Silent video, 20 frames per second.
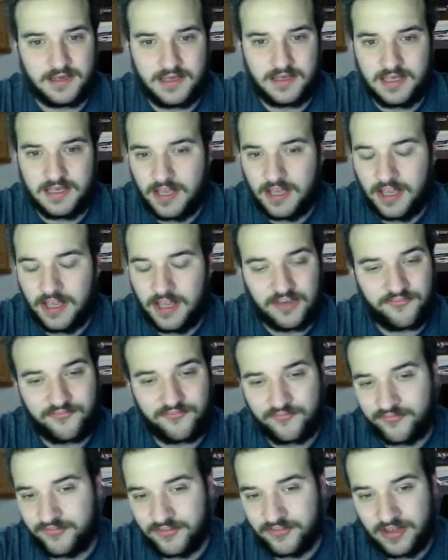
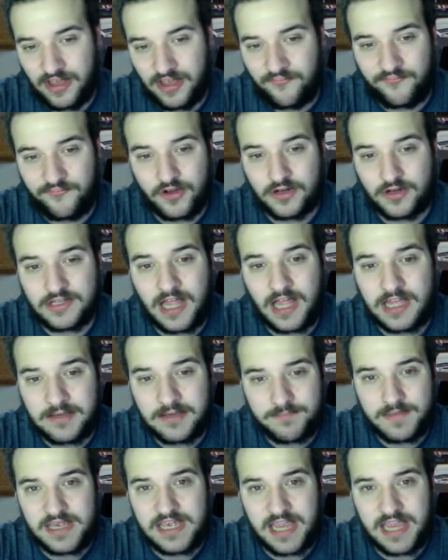If you're like
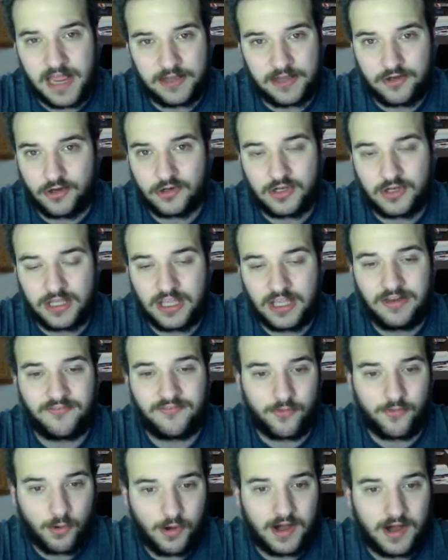me and you're looking
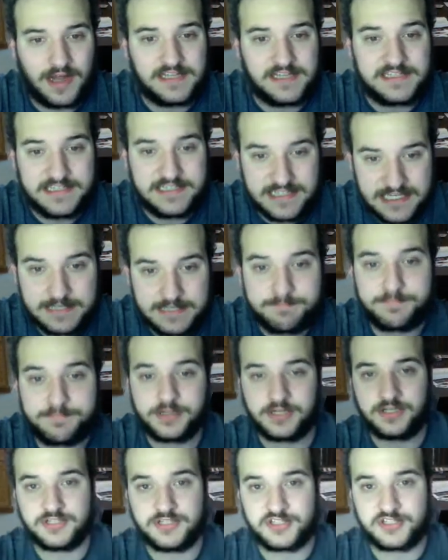for a deep
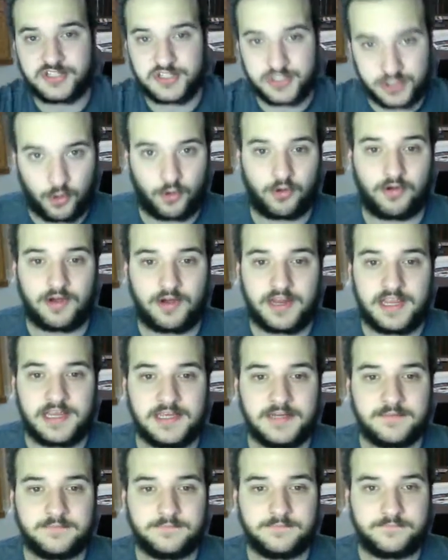
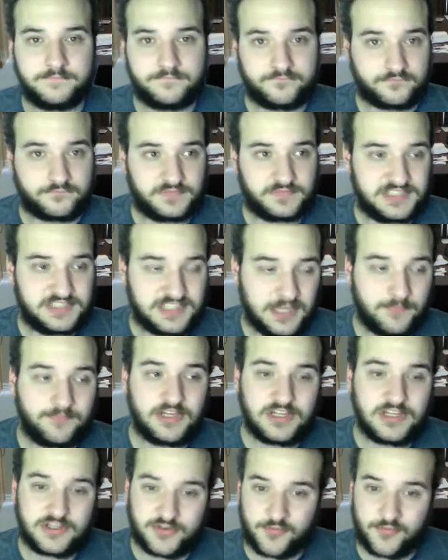story,
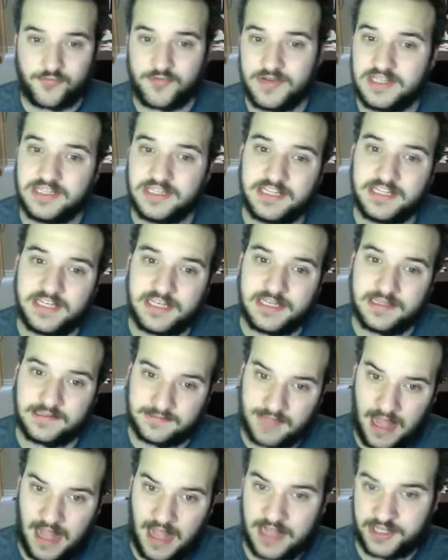something to really
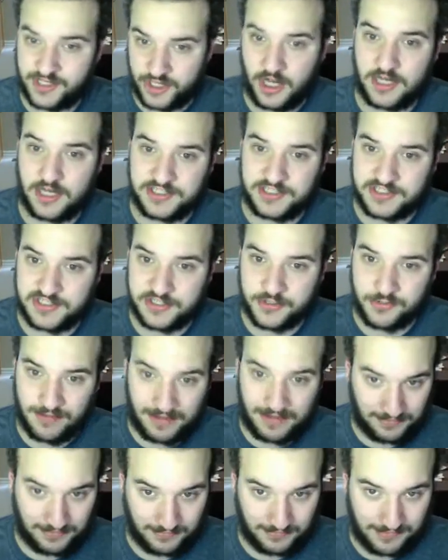latch onto
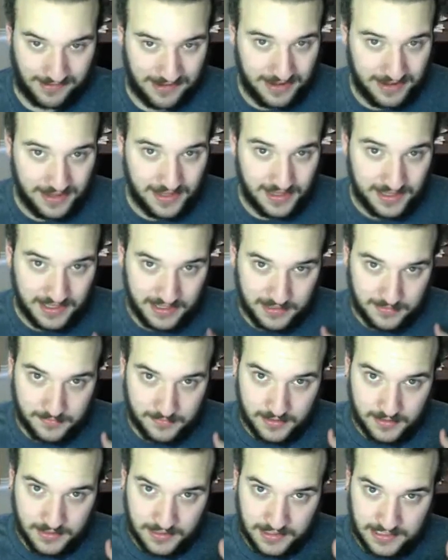and
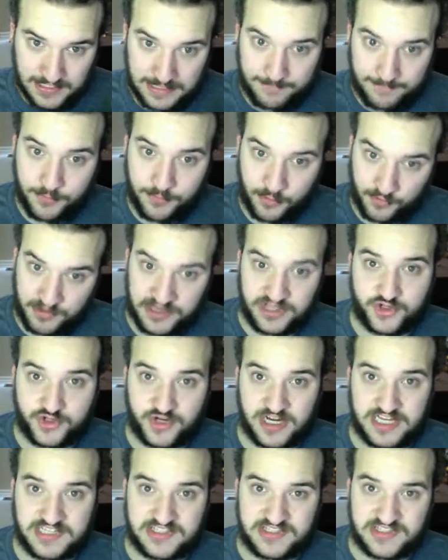keep your
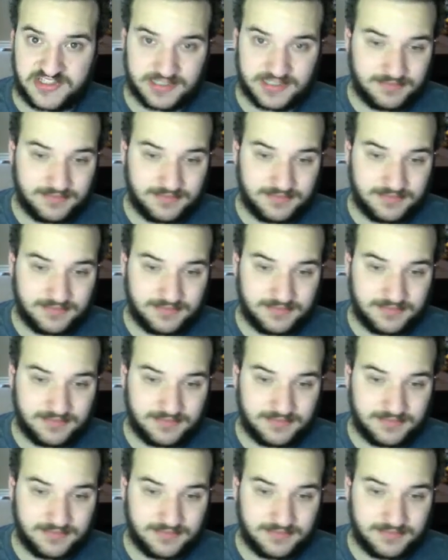interests,